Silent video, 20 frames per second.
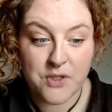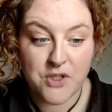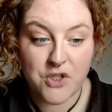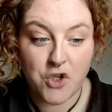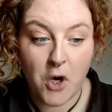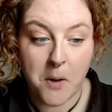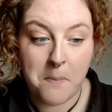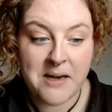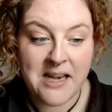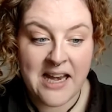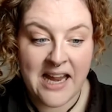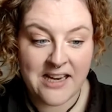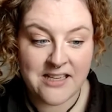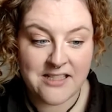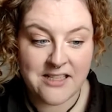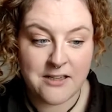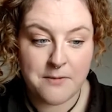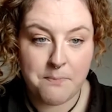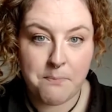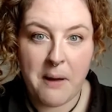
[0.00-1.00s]

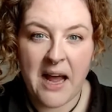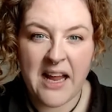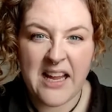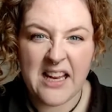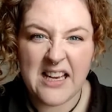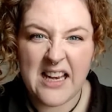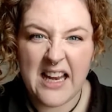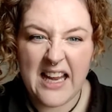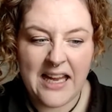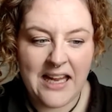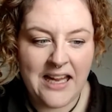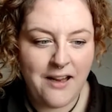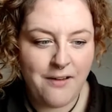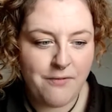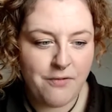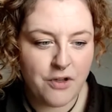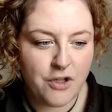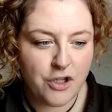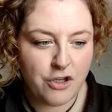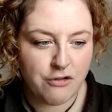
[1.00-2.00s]
dominated by an
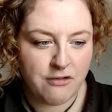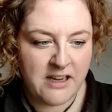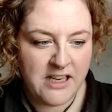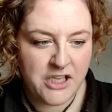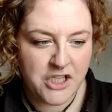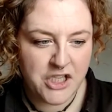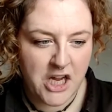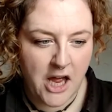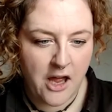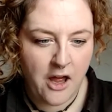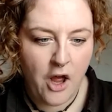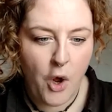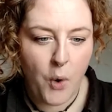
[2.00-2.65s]
evil creature